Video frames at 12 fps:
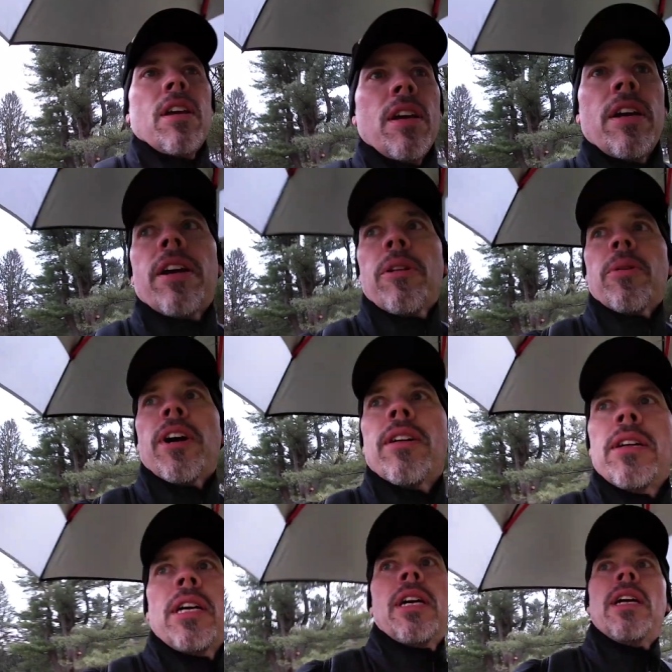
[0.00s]
All right,
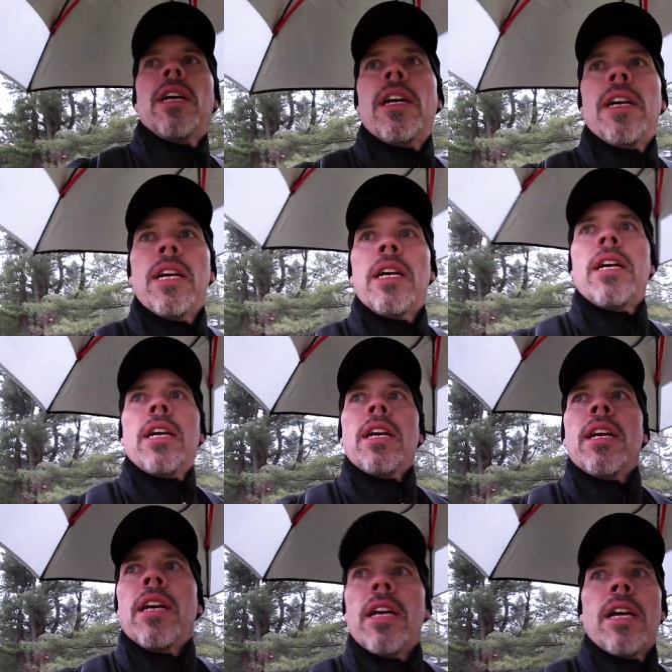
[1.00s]
well,
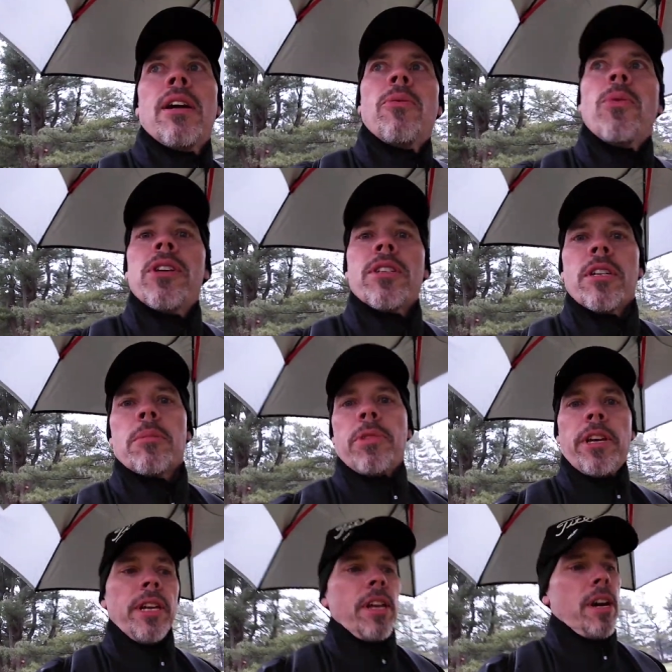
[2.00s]
was gonna
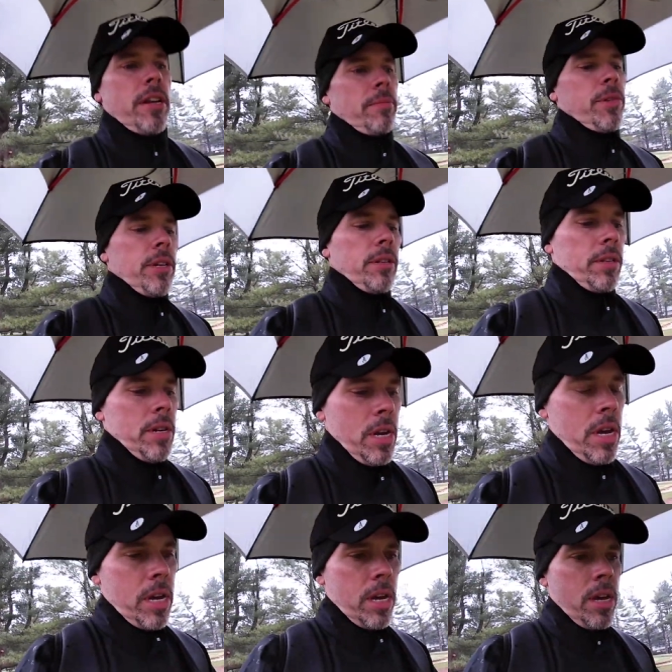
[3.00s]
play nine, but
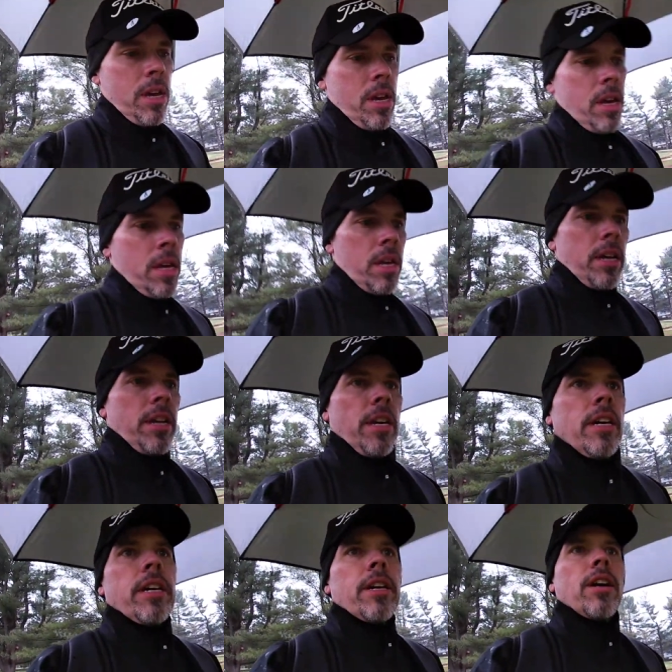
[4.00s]
gonna
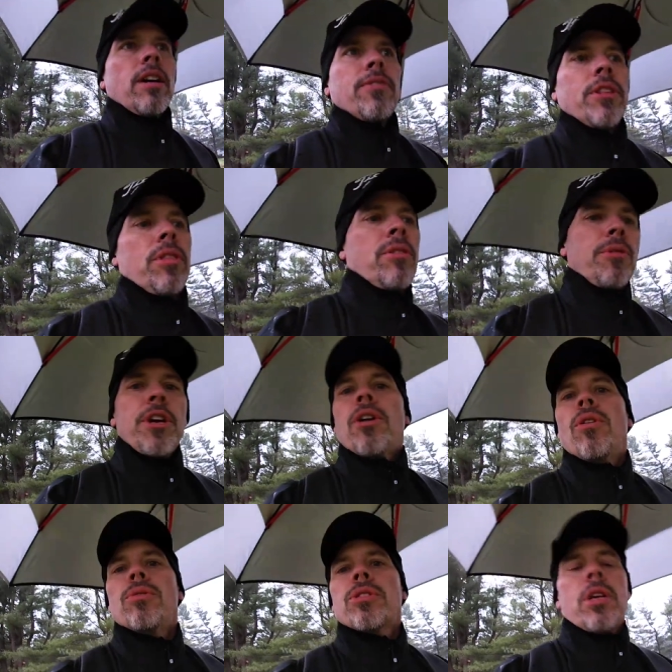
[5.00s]
cut it off at three
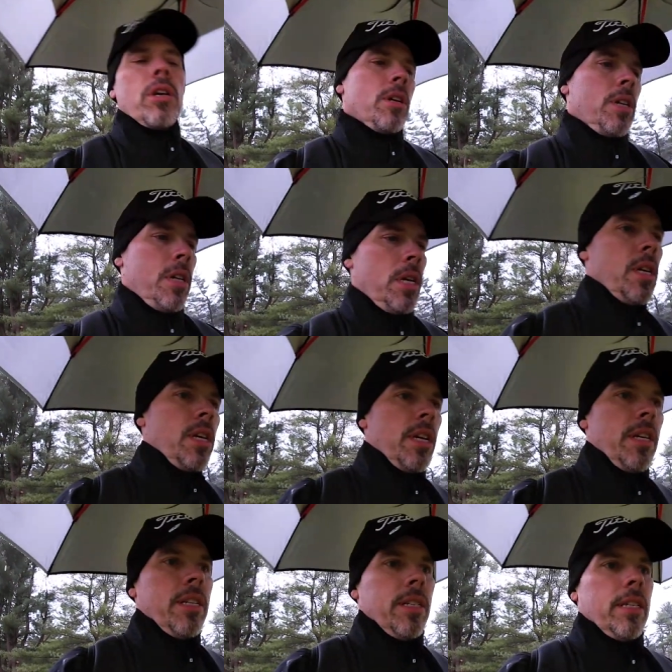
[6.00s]
holes.
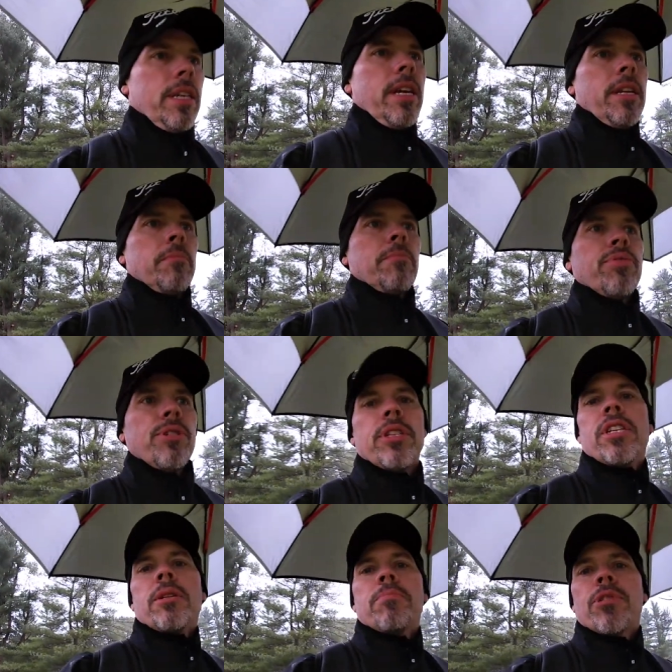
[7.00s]
It's getting
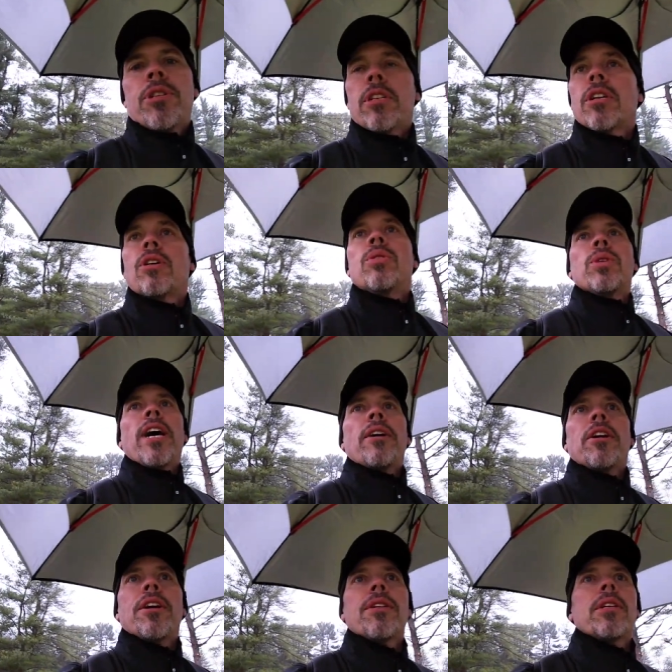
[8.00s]
pretty, pretty cold
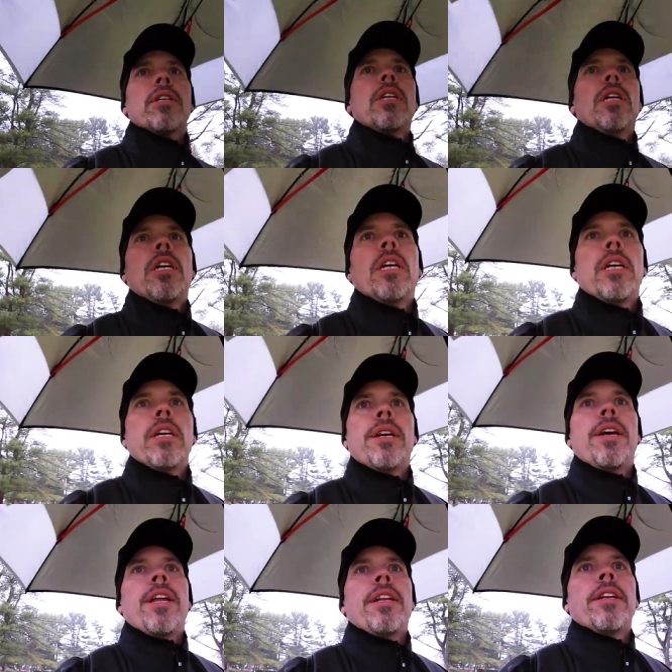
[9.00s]
out here,
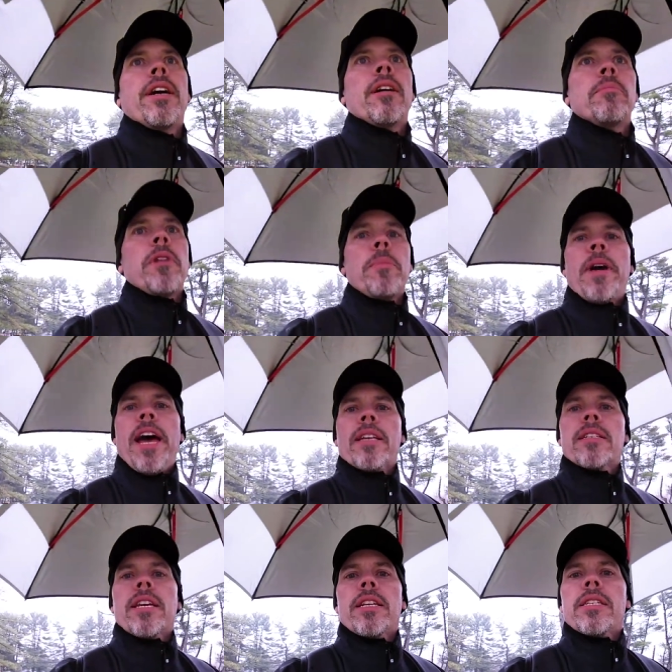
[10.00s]
and uh, my back
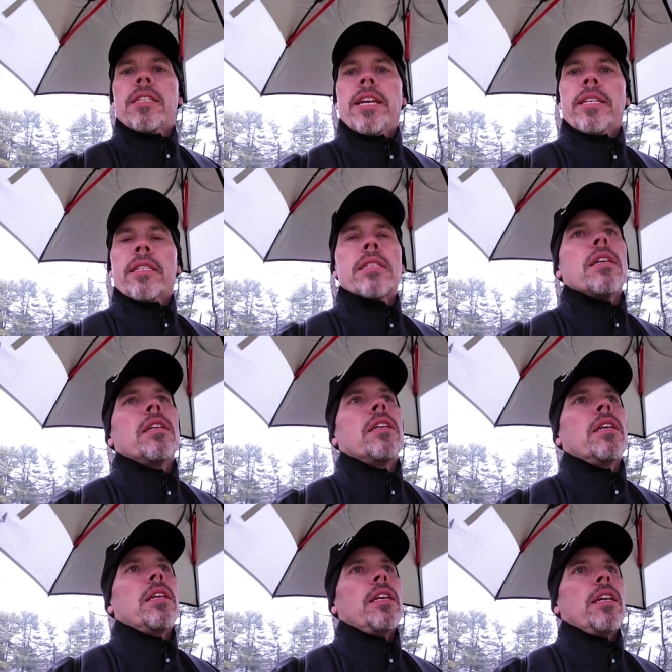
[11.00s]
is getting tense,
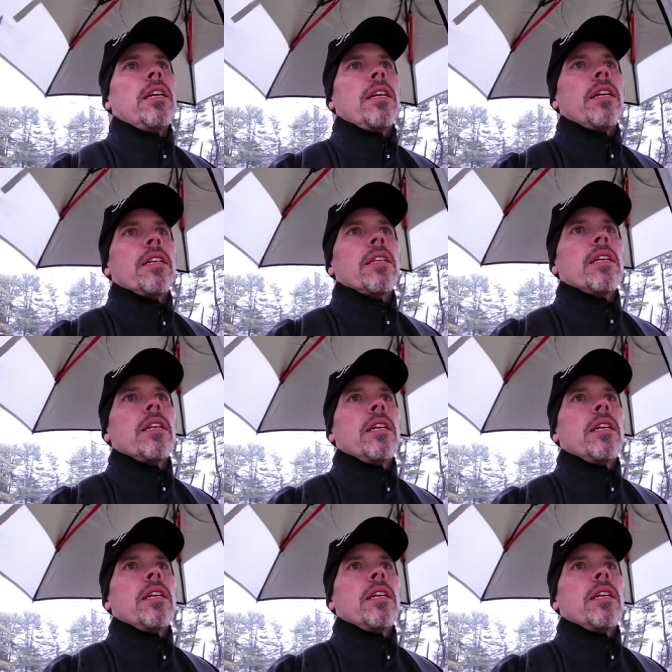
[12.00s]
and